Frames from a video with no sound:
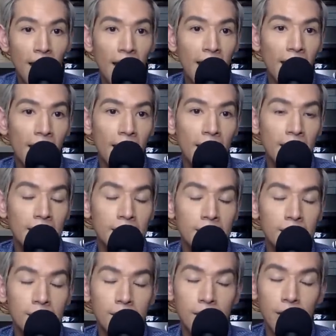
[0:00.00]

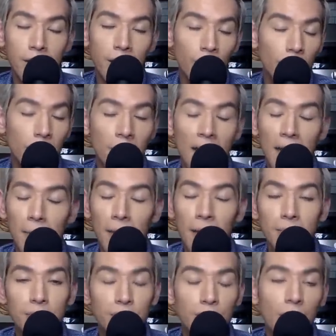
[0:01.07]
And, you know, the
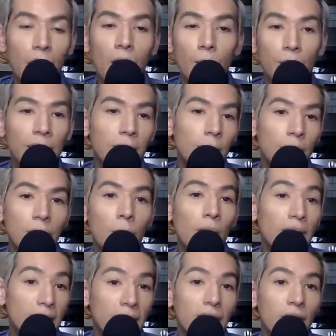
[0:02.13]
bagpipes are not really what you
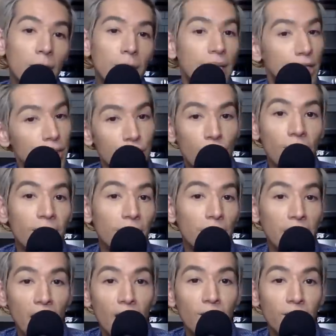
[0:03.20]
want to hear because they're not
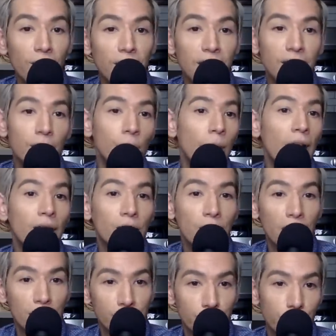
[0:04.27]
very comforting. They're rather
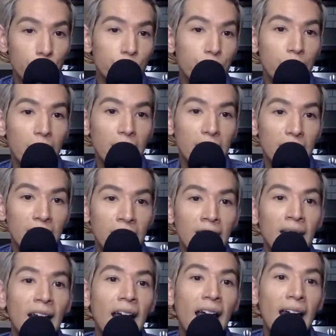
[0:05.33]
excruciating.
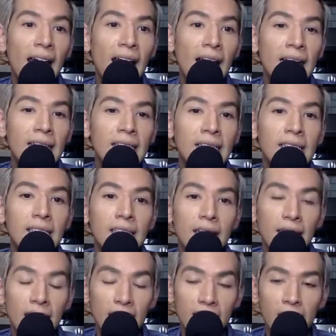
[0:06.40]
And
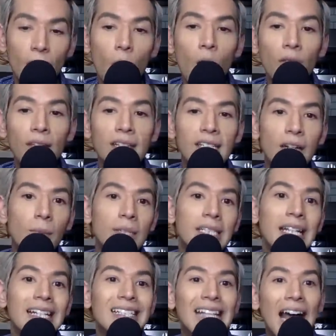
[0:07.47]
all they did was
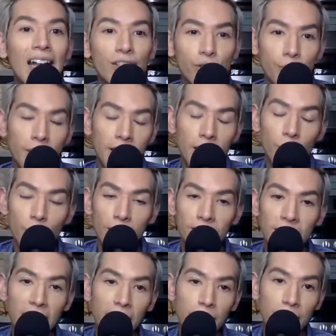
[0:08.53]
exacerbate the grief
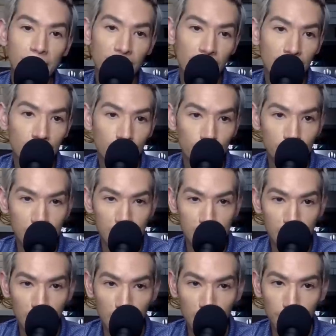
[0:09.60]
that he was feeling losing his
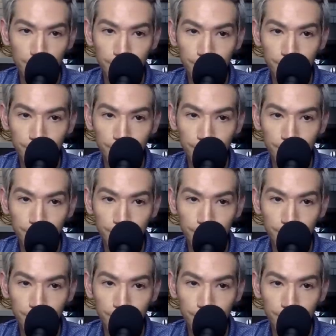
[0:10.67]
mother.